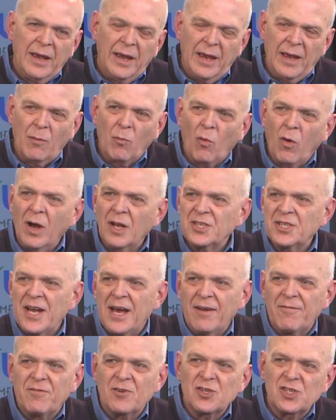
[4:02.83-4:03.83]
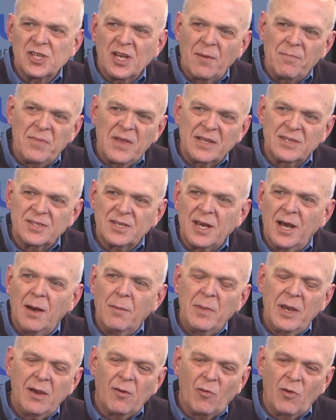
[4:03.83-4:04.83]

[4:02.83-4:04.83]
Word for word: And watch out for something's coming.